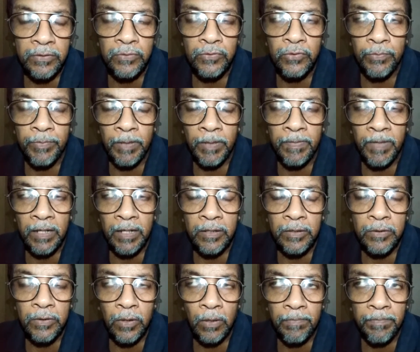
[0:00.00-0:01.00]
to
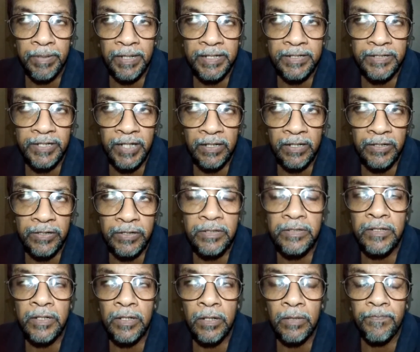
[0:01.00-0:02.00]
Supermarket Complex
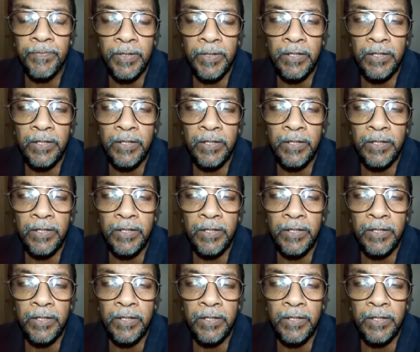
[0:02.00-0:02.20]
Junction. The